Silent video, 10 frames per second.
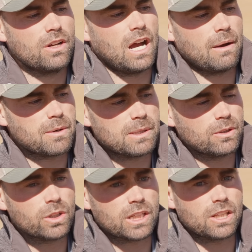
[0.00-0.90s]
I'm gonna be
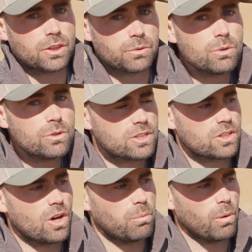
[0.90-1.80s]
looking through the
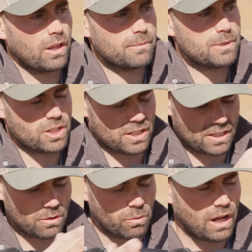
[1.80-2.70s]
scope while I'm
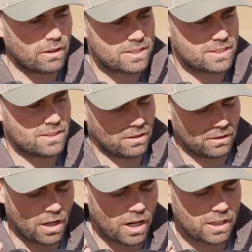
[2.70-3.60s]
adjusting, while it's
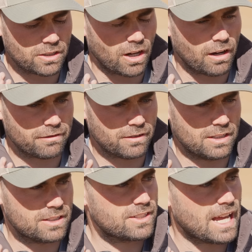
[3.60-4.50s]
locked off
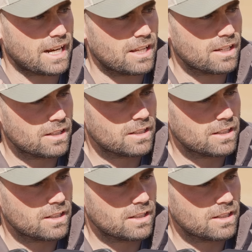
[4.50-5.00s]
and steady,